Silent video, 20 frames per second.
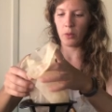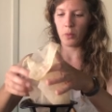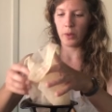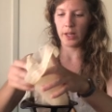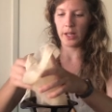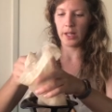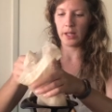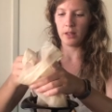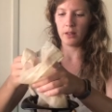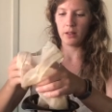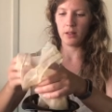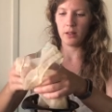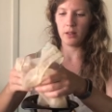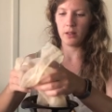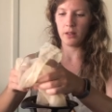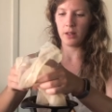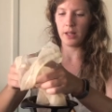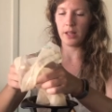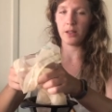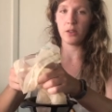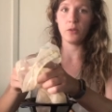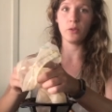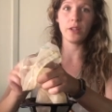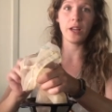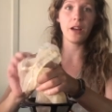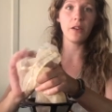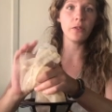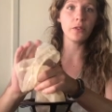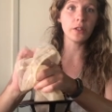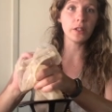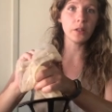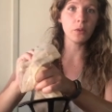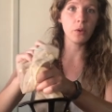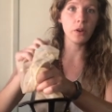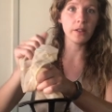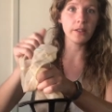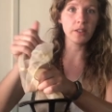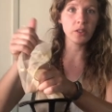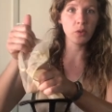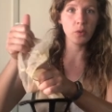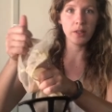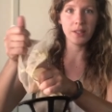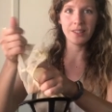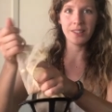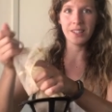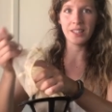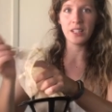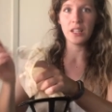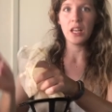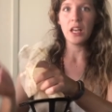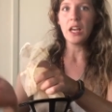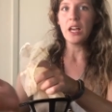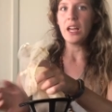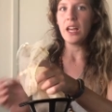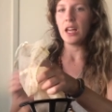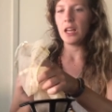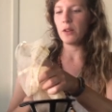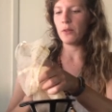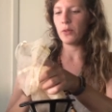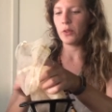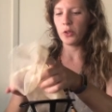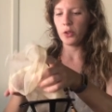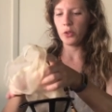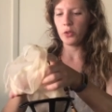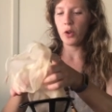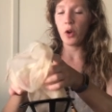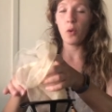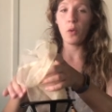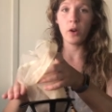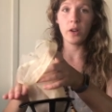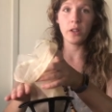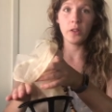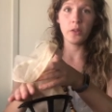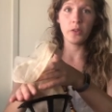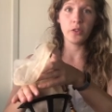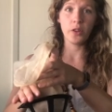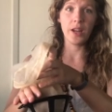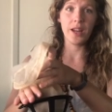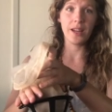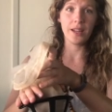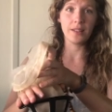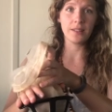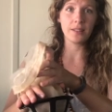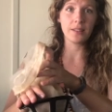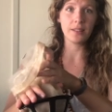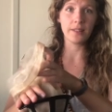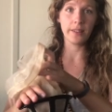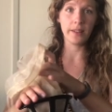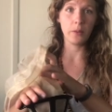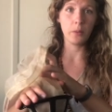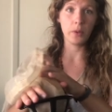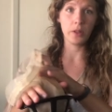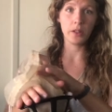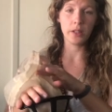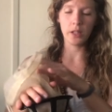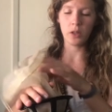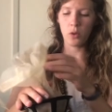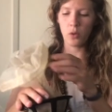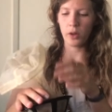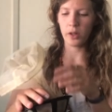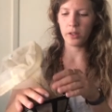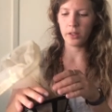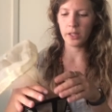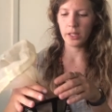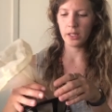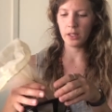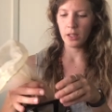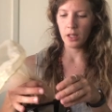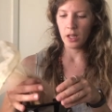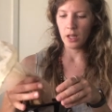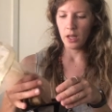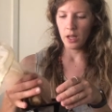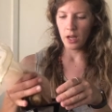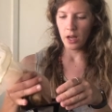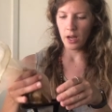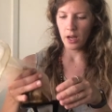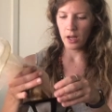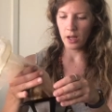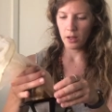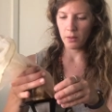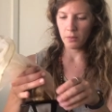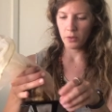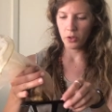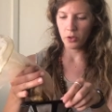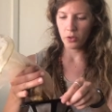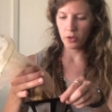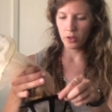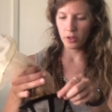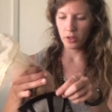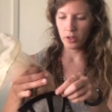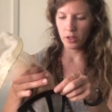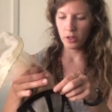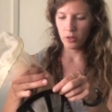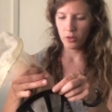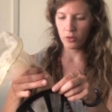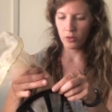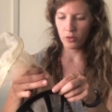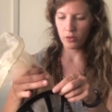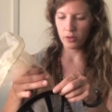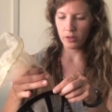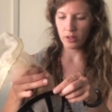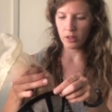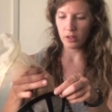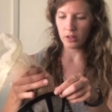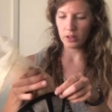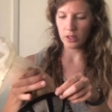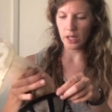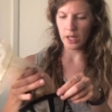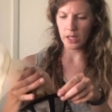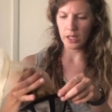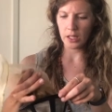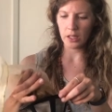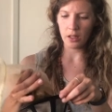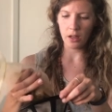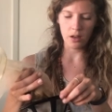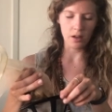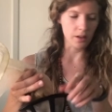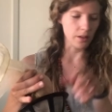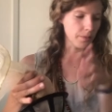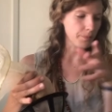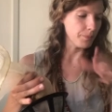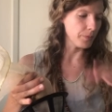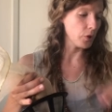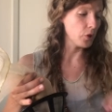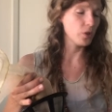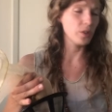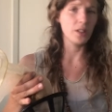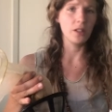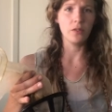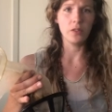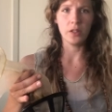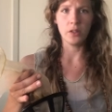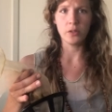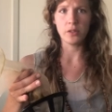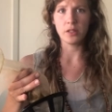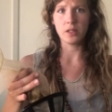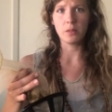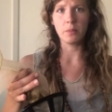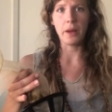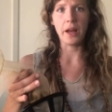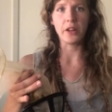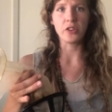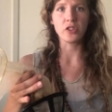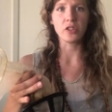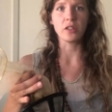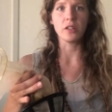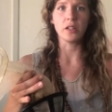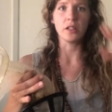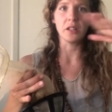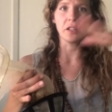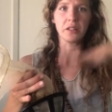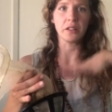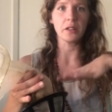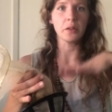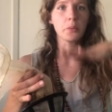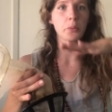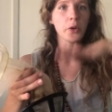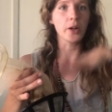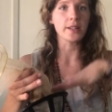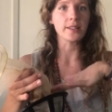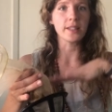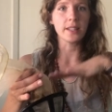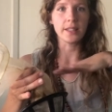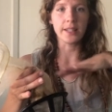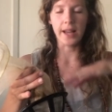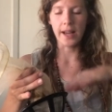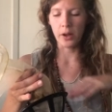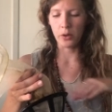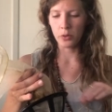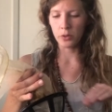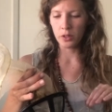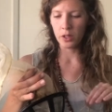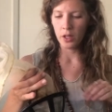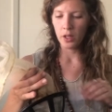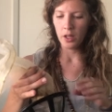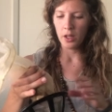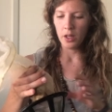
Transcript: away. And you definitely want to squeeze it. If you don't want to use your hands because they will get oily, you could use you could even use a spatula and compress it down.